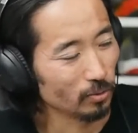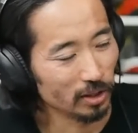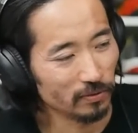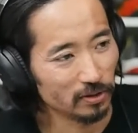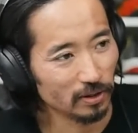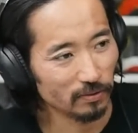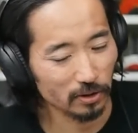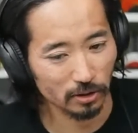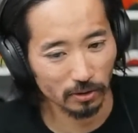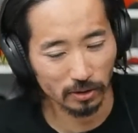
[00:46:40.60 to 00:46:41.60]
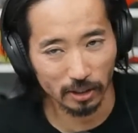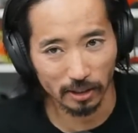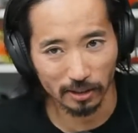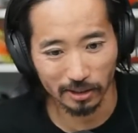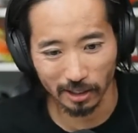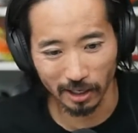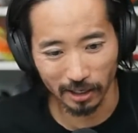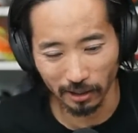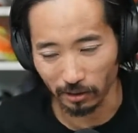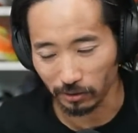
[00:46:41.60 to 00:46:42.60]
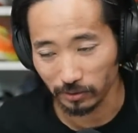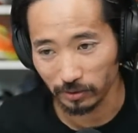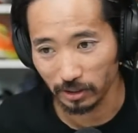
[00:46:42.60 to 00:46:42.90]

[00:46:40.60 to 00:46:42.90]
one of his favorite shoes is the Kayano.